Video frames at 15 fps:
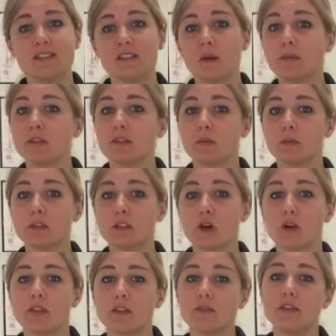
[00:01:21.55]

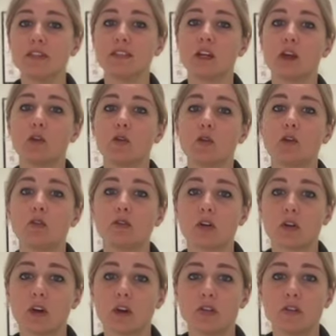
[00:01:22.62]

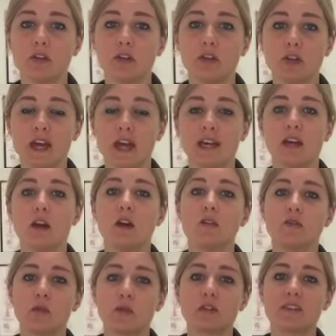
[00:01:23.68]

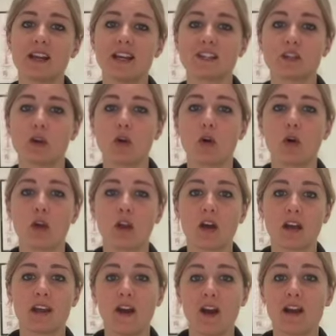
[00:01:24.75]

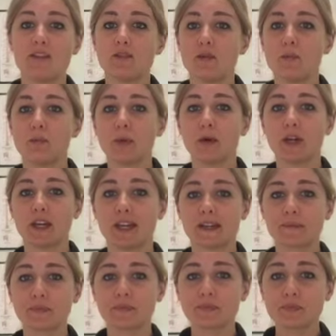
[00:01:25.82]

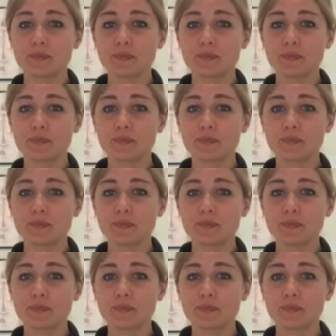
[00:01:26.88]
www.thephysiocrew.co.uk/online-booking.